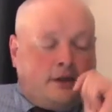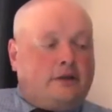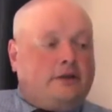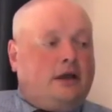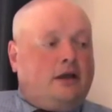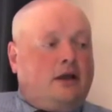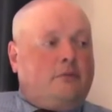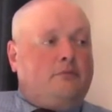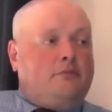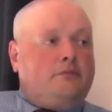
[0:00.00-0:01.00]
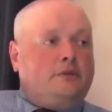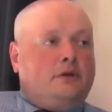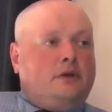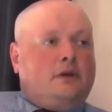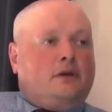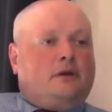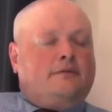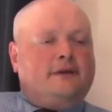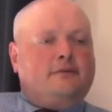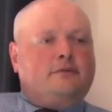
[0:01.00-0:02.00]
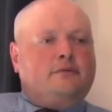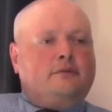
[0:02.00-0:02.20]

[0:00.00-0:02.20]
Yeah, I think